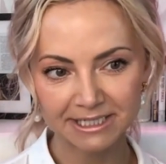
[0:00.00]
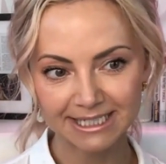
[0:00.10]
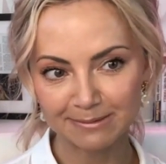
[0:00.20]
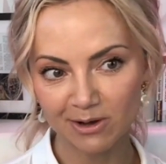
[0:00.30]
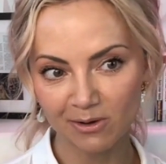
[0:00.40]

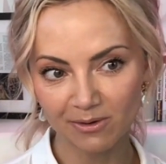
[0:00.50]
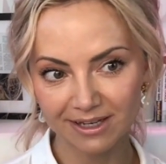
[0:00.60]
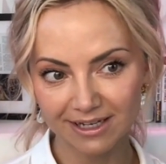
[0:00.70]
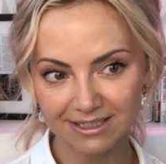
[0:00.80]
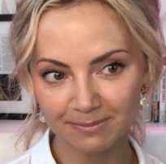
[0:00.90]
Team Gogo
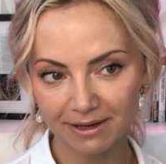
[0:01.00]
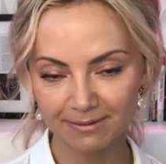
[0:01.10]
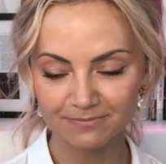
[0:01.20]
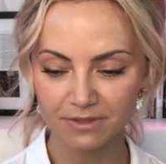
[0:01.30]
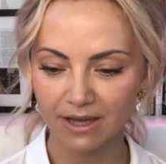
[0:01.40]
E X
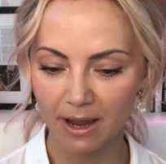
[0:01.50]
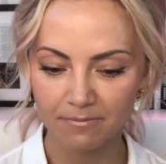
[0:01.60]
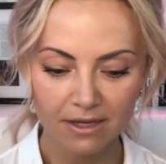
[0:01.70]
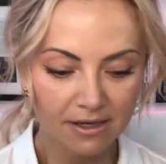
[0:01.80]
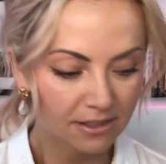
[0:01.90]
P. Okay.
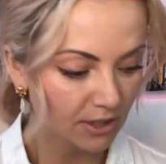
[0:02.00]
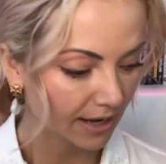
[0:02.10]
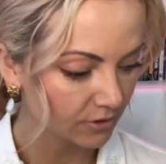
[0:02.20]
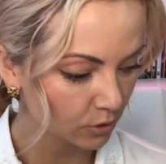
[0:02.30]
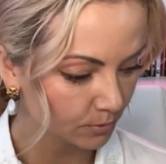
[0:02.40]
So
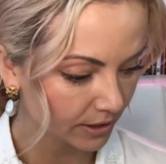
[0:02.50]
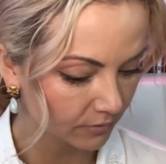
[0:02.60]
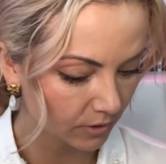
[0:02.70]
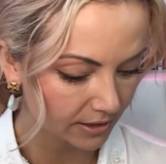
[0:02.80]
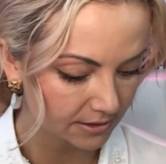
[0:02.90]
have a notebook
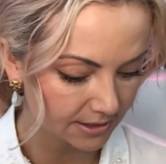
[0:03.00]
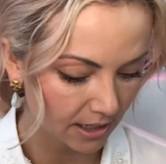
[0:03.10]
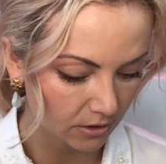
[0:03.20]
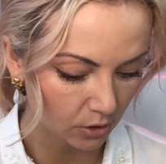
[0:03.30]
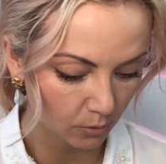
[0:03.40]
and write these
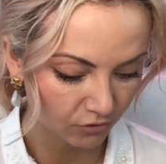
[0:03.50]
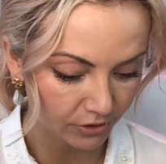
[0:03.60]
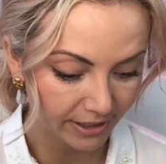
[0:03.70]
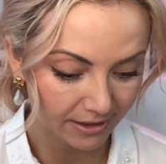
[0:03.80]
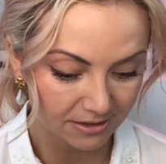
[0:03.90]
down. Hopefully
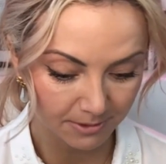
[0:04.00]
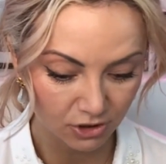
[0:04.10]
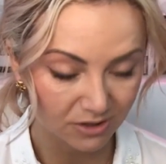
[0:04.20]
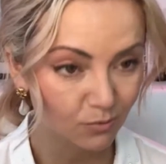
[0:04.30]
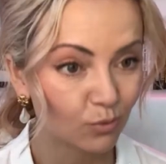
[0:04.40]
you get as
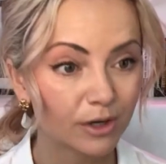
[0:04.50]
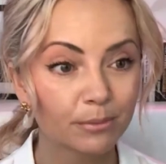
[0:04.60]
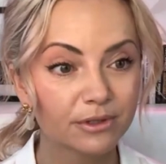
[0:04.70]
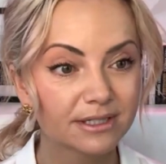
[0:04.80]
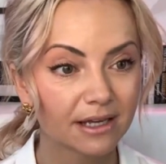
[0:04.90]
much as
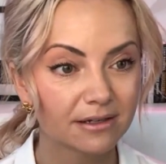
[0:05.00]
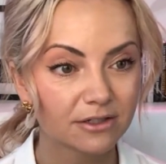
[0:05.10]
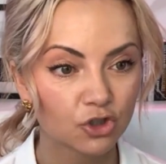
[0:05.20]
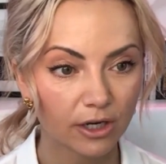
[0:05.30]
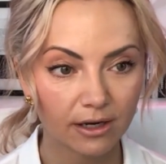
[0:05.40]
one
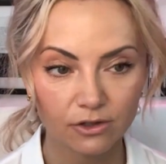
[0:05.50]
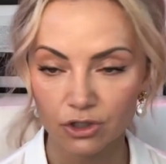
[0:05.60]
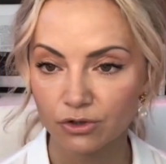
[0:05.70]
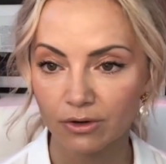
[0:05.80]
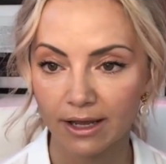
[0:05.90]
percent change
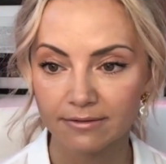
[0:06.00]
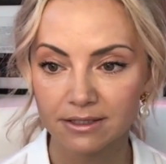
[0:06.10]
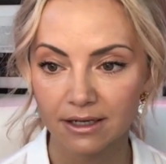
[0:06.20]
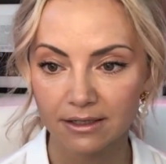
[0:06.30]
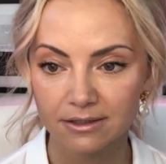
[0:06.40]
in your life
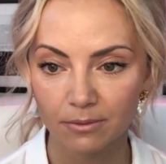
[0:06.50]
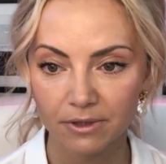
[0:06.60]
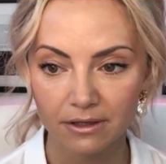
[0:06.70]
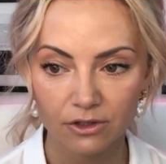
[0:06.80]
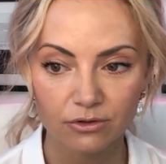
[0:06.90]
today,
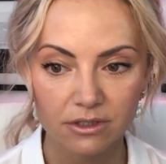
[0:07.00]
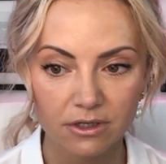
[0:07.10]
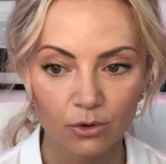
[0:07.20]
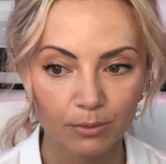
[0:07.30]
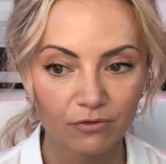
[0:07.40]
something that you
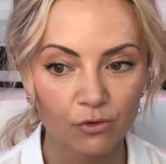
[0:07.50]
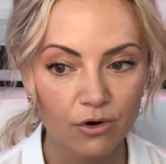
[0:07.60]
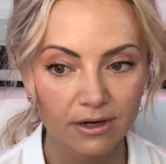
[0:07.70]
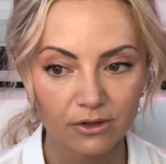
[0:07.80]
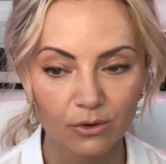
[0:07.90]
didn't know
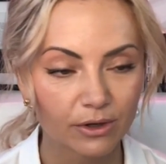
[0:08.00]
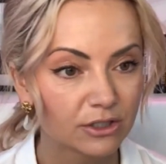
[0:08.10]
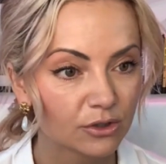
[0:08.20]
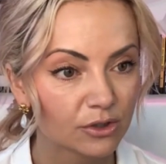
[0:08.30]
before that you're going to